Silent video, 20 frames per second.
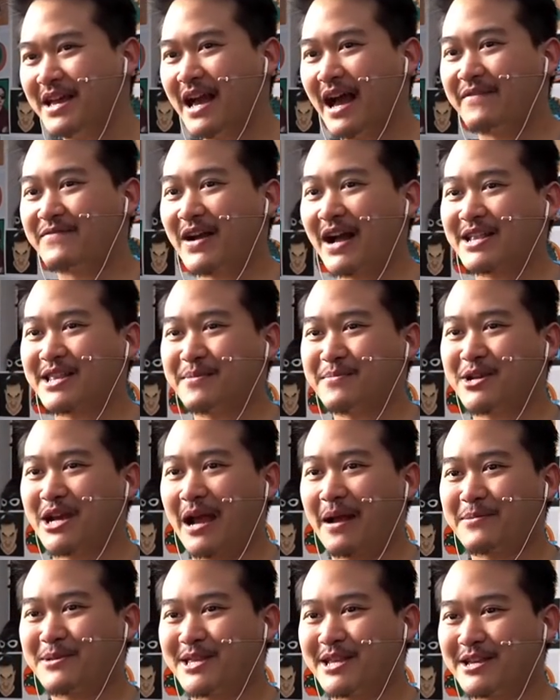I've got some
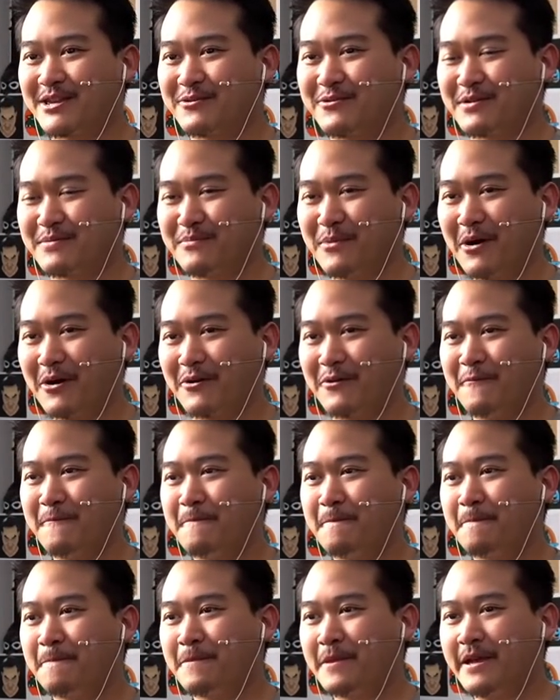chapstick you could borrow.
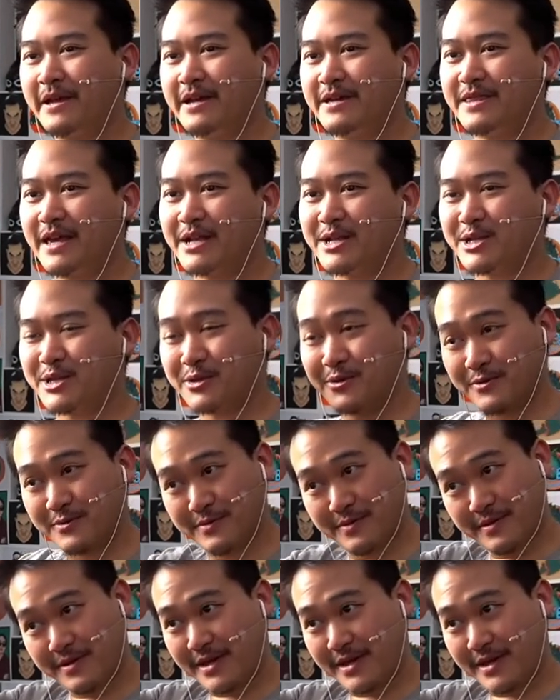Thanks, dude.